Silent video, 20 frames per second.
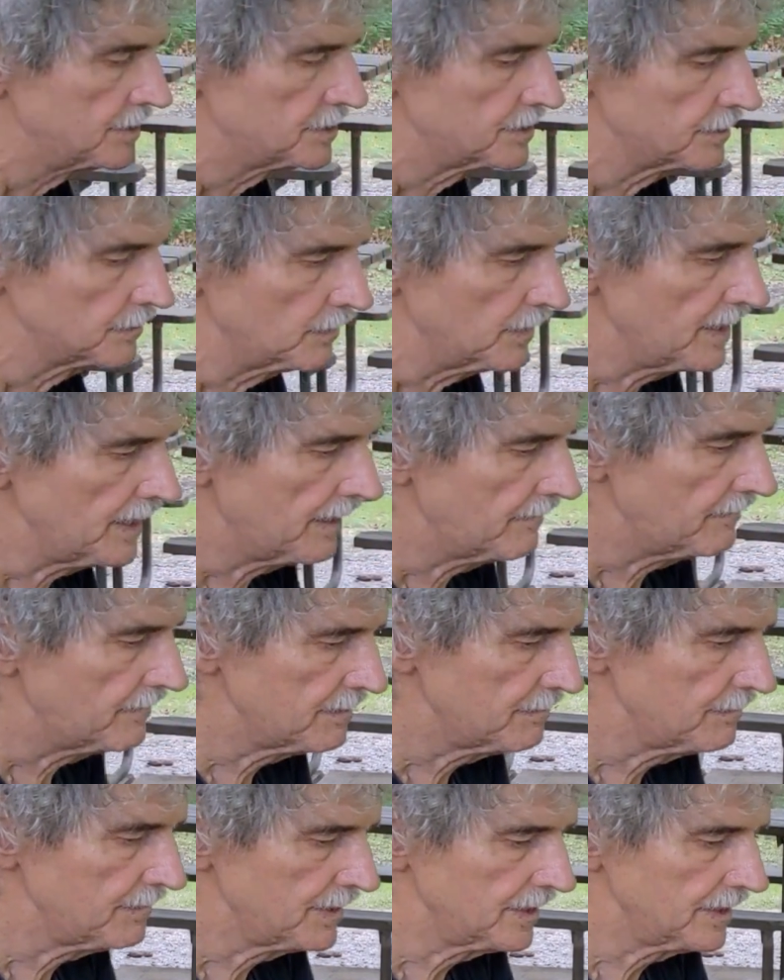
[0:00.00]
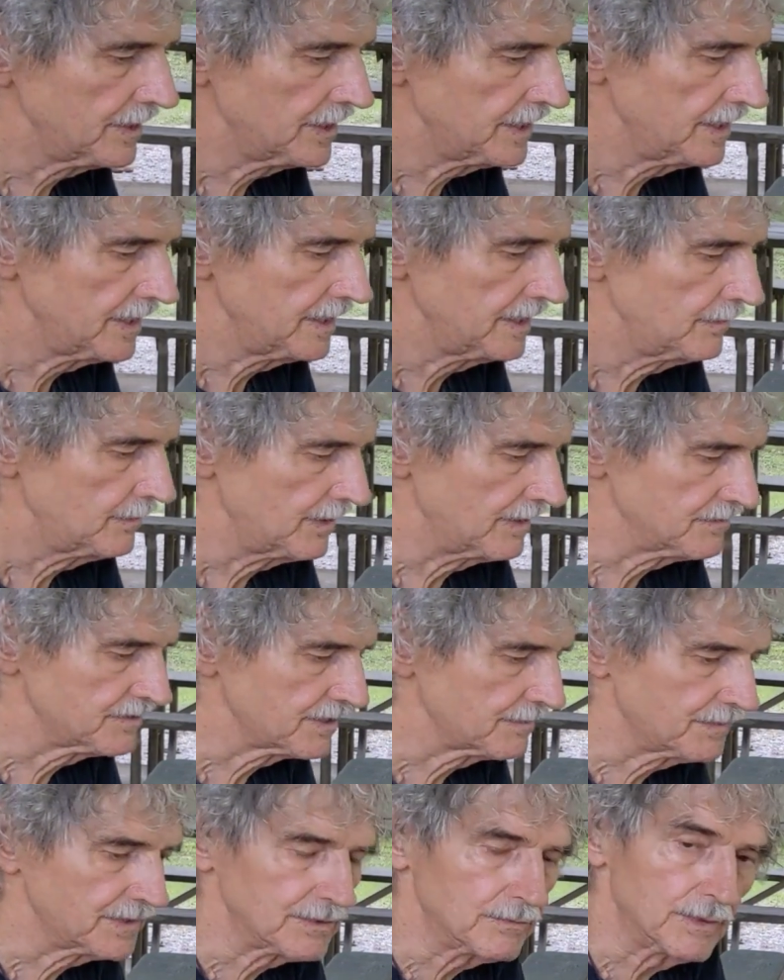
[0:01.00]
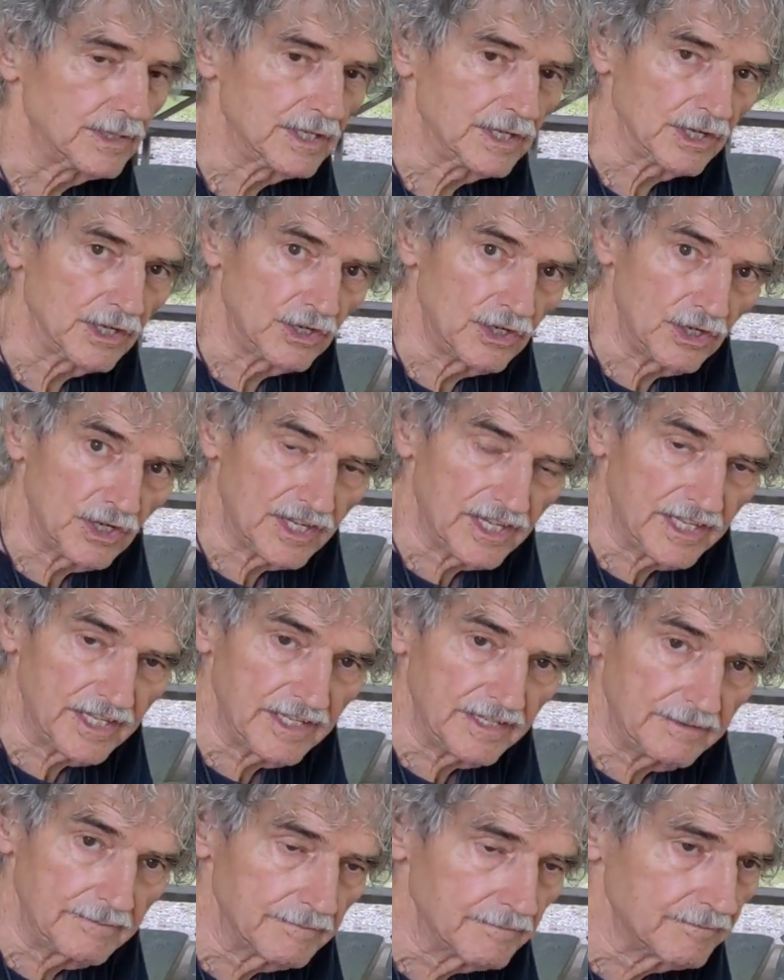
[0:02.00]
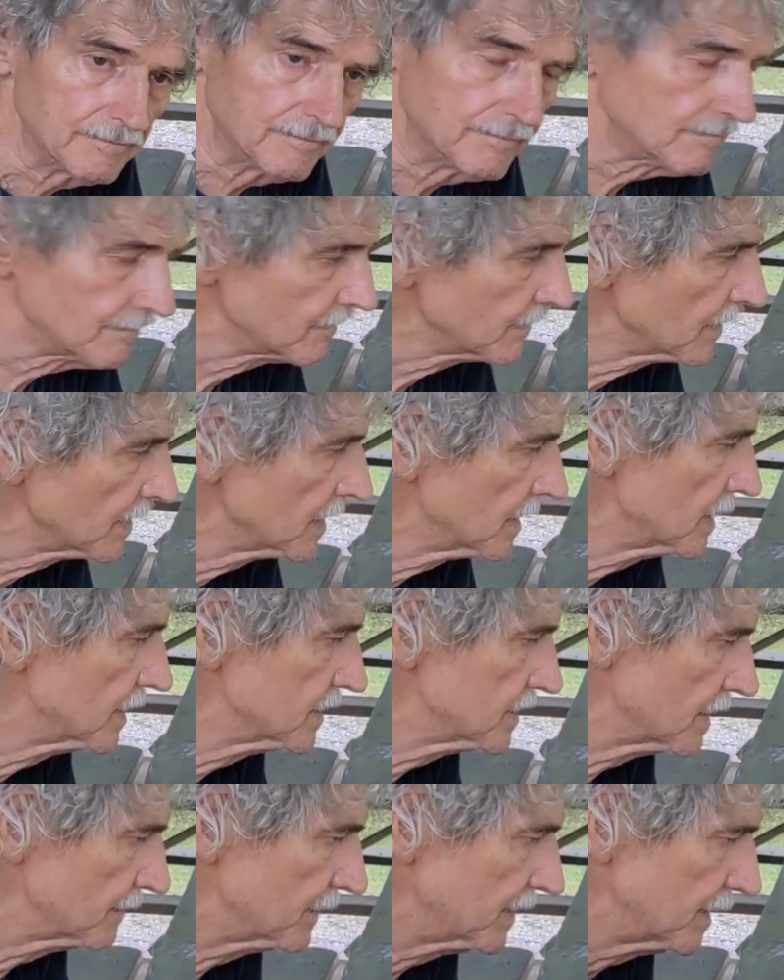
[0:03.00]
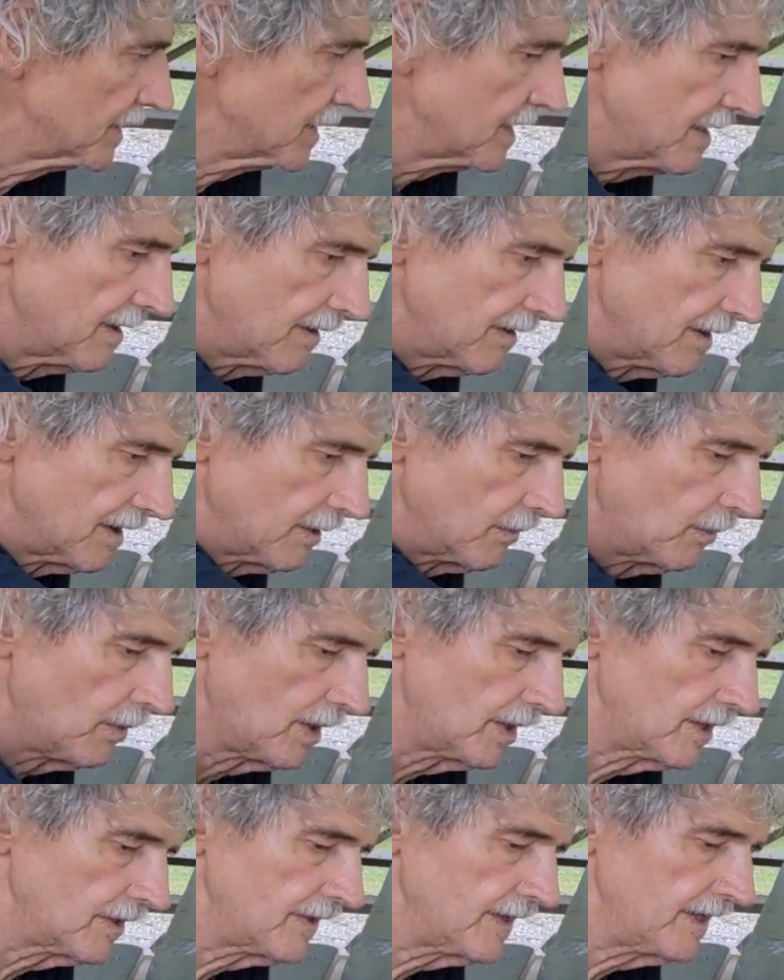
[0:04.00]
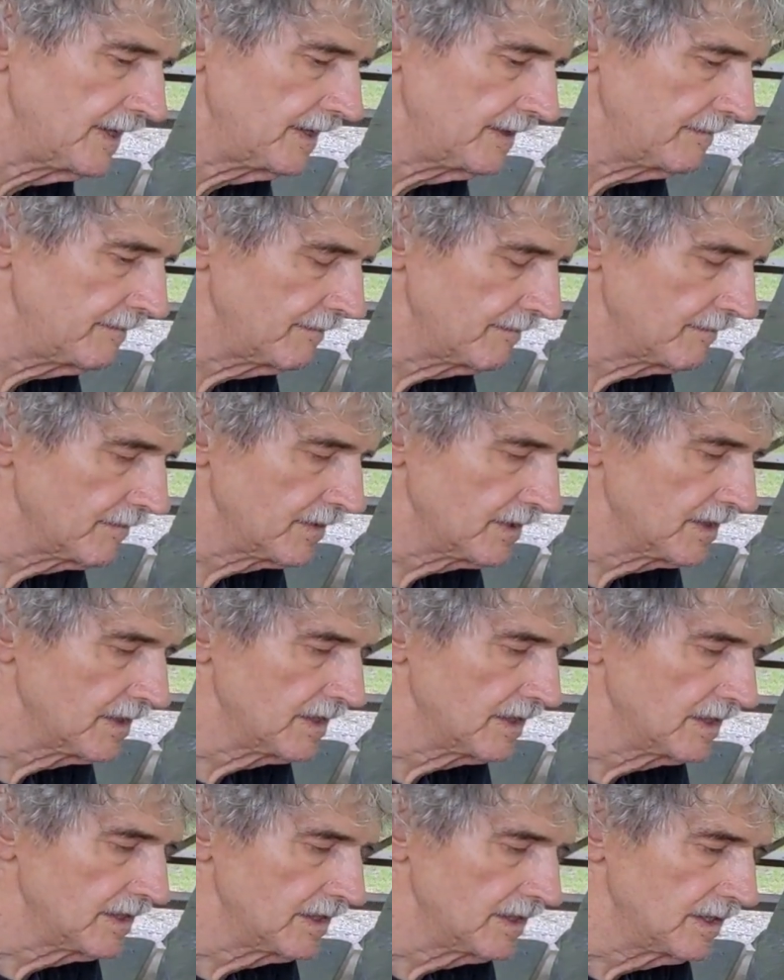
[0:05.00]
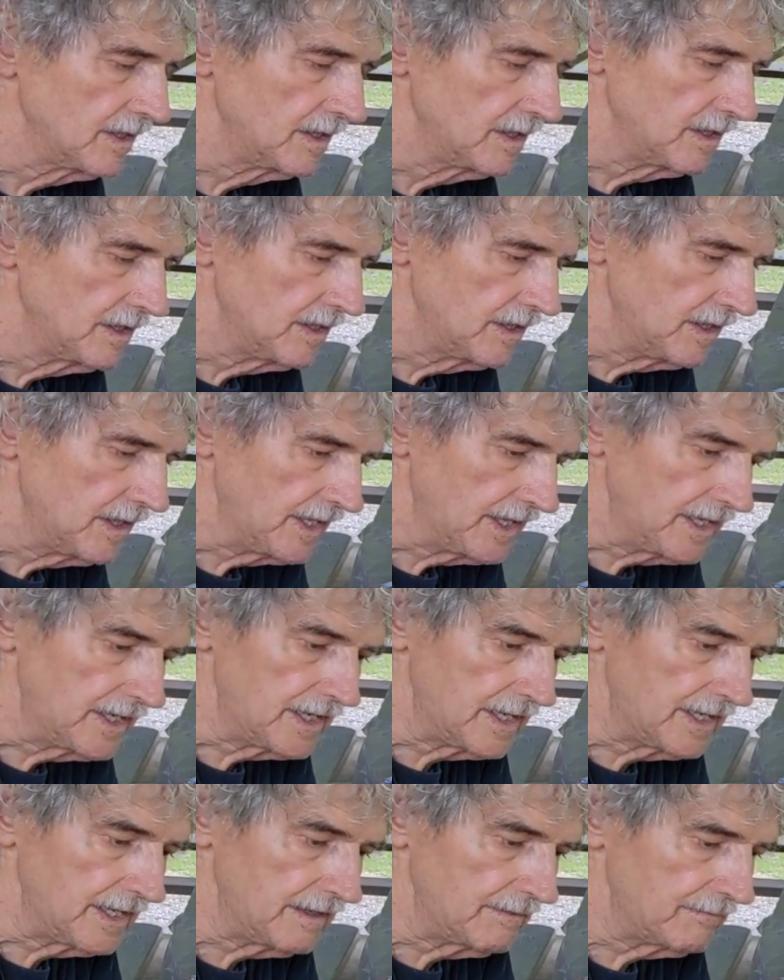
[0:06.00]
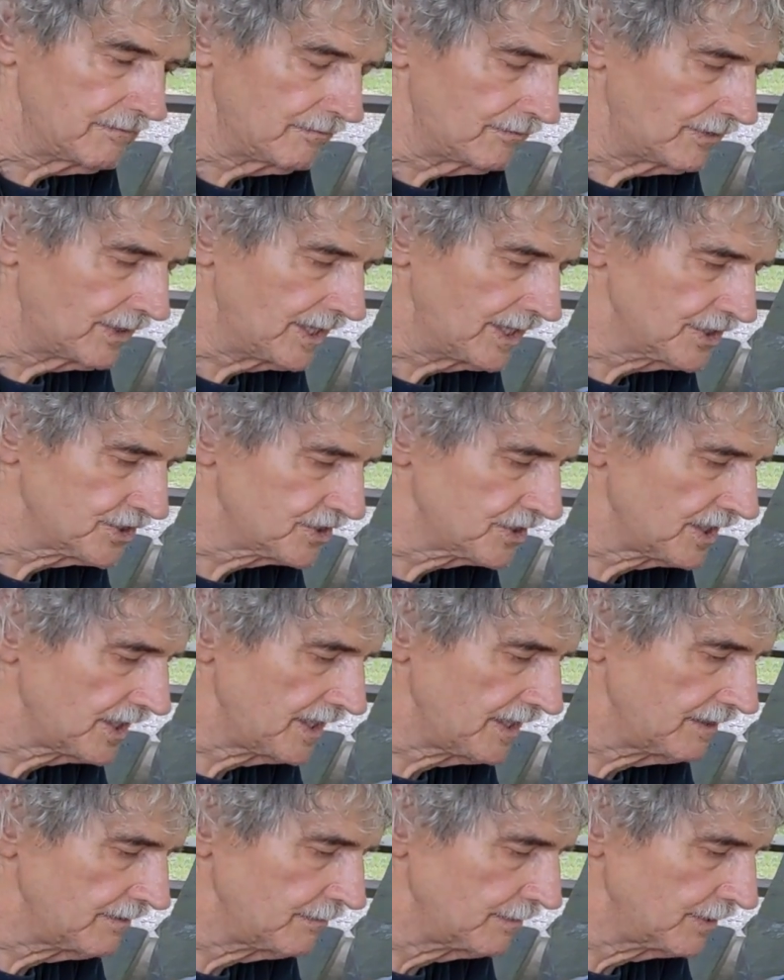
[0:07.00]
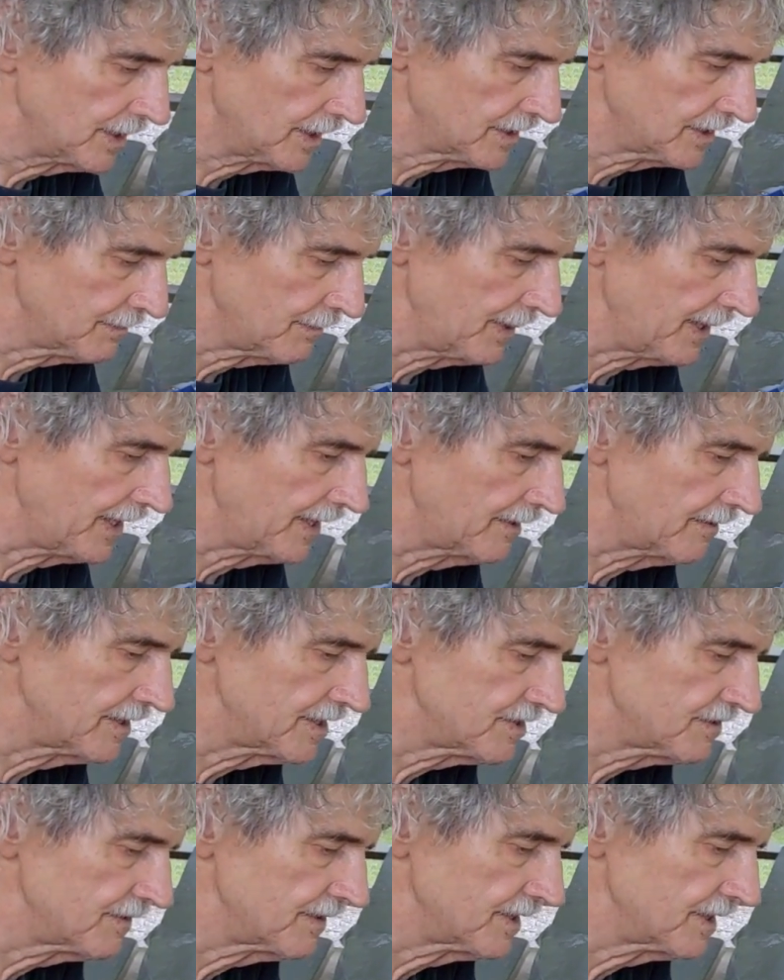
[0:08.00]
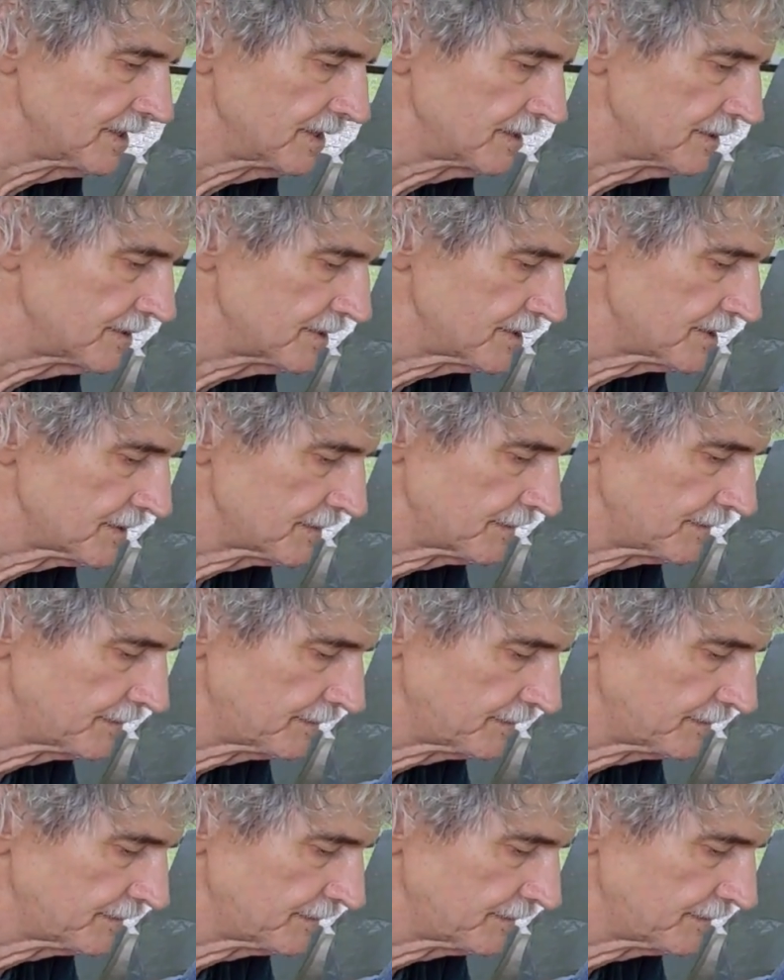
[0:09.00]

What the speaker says: So we have the ability, we have something we can cook in, something to carry our water in, headlamp, flashlight, we got the batteries for those,